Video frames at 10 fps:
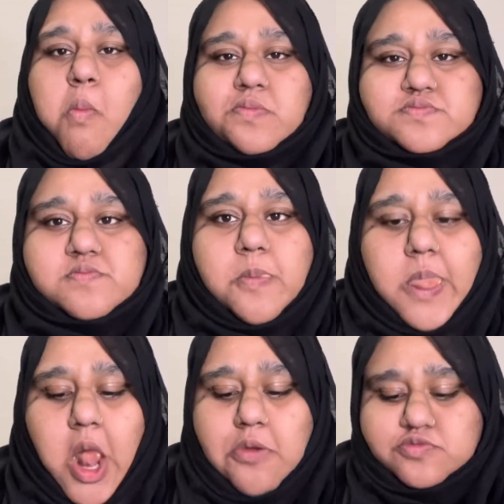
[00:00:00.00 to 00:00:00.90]

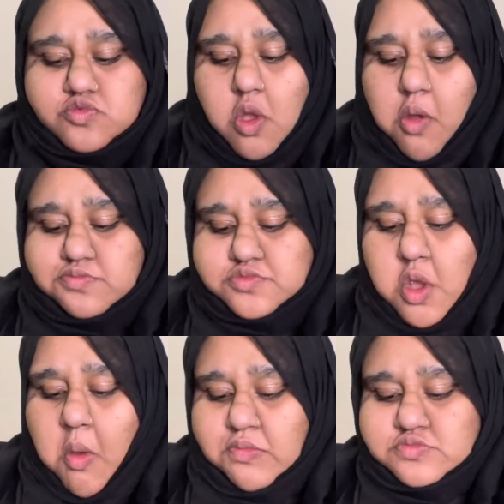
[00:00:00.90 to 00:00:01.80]

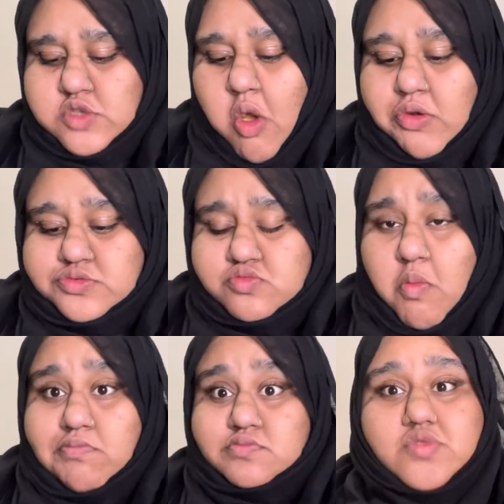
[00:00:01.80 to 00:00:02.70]

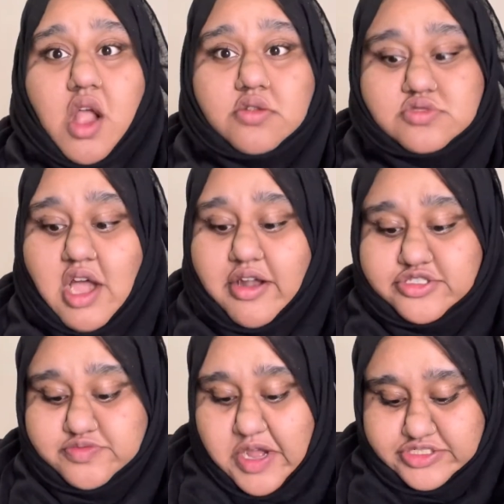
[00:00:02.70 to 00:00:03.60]
That is
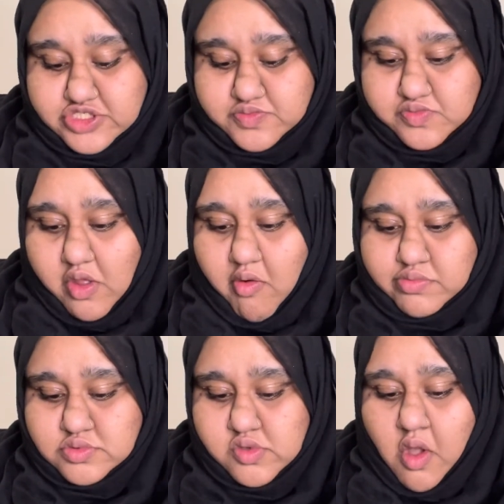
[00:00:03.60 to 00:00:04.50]
spicy.
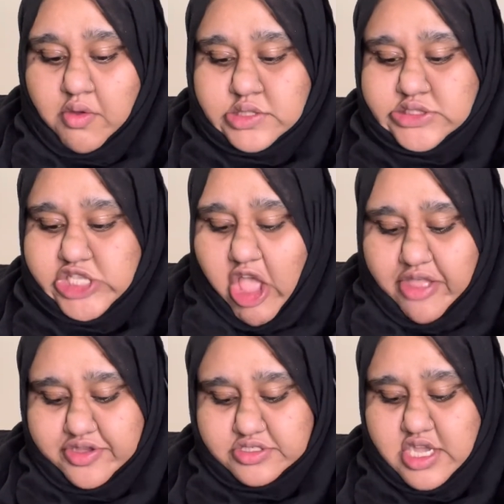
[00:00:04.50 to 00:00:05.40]
I
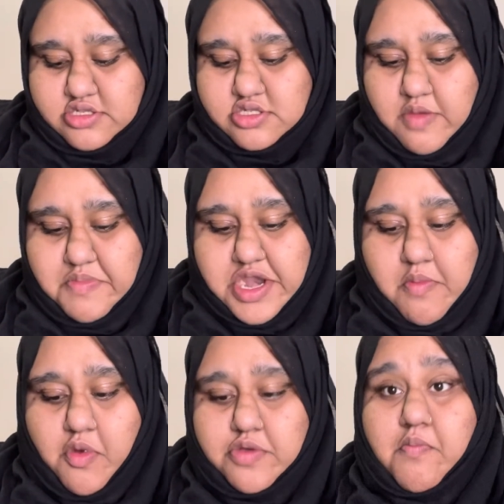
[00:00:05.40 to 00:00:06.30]
think that's the medium
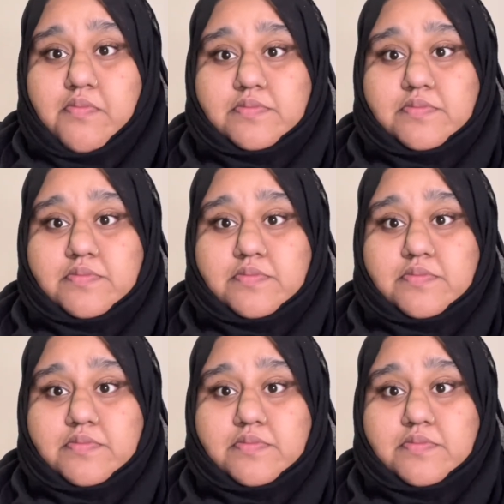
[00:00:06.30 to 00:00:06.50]
one.